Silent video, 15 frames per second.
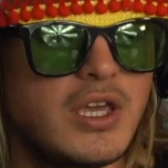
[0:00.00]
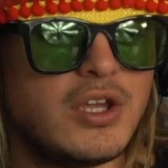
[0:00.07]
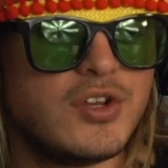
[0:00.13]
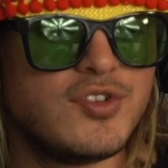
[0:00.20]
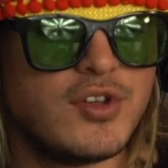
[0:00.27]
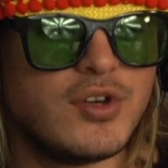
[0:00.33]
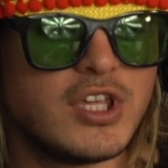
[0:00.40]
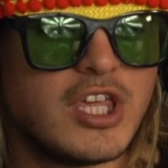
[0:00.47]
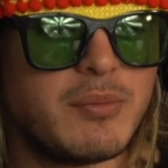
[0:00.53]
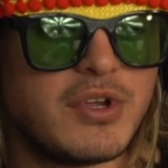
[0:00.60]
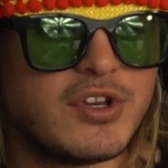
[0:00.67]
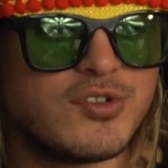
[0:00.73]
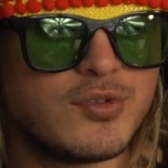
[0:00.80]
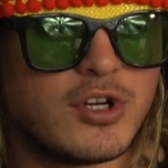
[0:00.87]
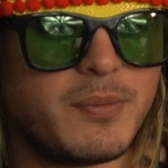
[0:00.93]
Here's the OK
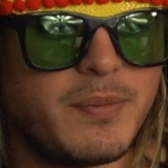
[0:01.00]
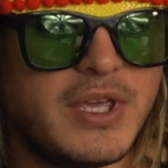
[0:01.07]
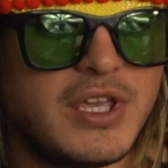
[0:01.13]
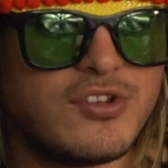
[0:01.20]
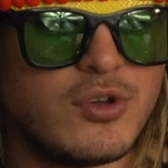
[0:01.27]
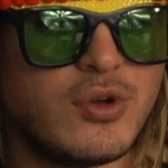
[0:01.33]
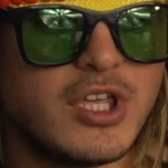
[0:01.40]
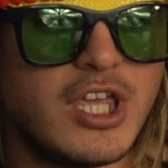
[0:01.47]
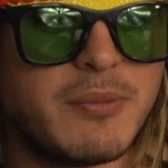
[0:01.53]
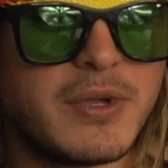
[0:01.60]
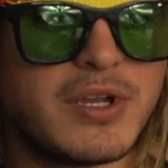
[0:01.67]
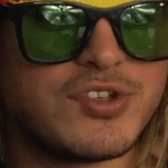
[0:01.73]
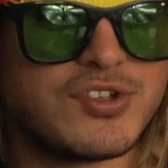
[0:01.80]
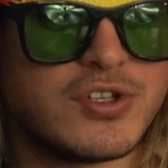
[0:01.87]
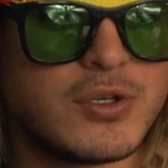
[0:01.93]
Bears Twitter page. OK
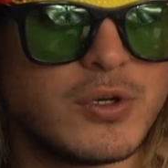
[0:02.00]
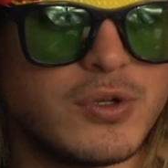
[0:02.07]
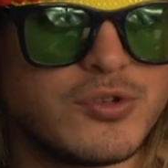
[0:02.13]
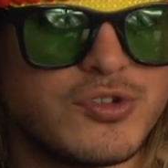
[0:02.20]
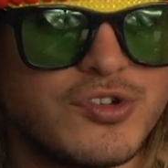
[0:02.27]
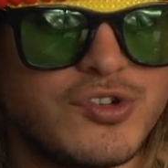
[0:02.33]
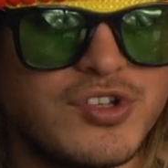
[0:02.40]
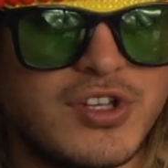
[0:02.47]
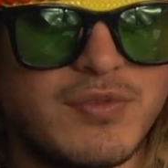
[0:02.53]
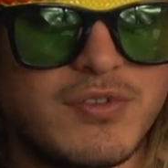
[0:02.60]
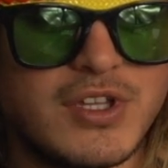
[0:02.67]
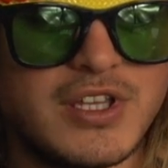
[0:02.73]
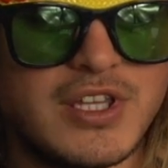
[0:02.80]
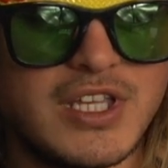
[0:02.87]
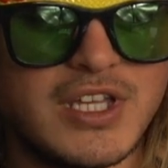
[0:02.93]
Bears is a culture shift,
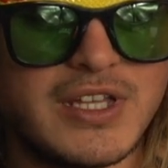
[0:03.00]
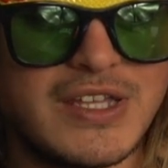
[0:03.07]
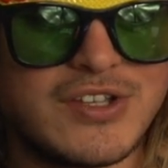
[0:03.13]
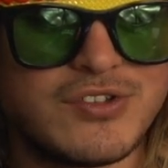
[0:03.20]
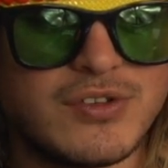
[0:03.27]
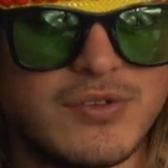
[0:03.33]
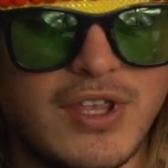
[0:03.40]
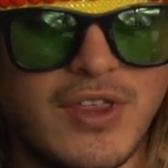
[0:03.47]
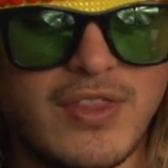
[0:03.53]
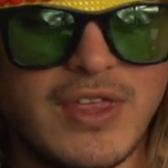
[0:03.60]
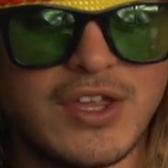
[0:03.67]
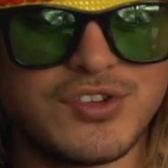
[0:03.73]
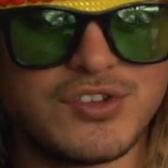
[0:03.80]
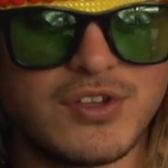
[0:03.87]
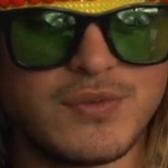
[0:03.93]
a clean collection of
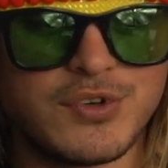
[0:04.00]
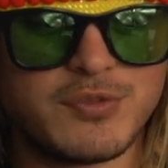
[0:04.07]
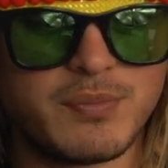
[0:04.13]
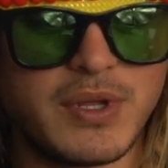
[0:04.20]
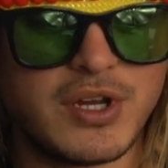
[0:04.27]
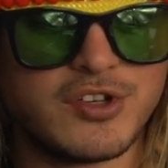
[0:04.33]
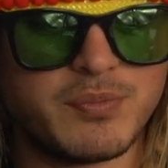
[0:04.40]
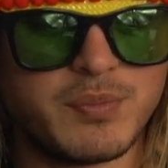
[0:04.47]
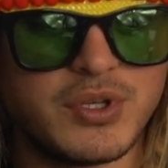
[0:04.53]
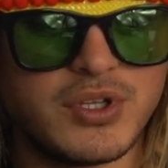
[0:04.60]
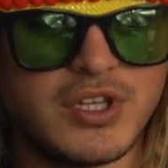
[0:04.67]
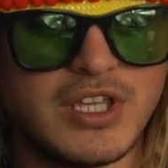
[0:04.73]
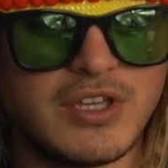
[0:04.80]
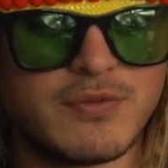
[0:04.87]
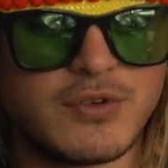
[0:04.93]
10,000 diverse bears,
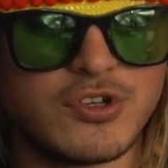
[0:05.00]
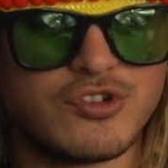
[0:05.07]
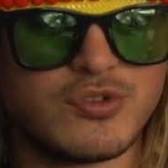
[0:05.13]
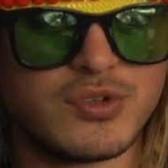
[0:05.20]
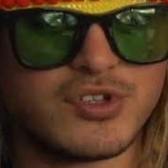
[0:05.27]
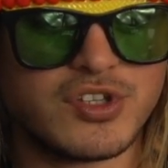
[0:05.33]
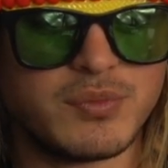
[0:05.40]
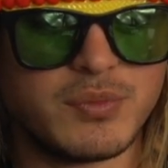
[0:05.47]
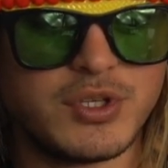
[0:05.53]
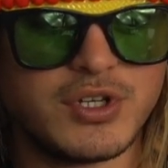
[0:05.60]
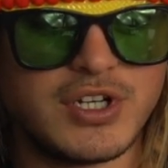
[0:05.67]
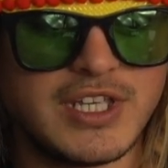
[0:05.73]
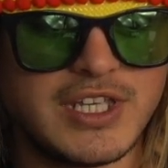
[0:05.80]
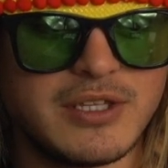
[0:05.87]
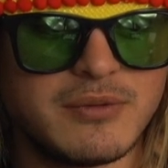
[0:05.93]
building a virtuous
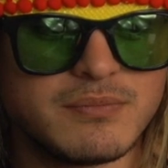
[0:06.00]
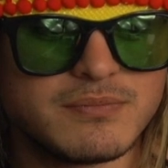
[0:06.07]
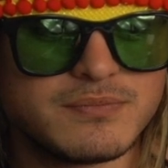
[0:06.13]
community.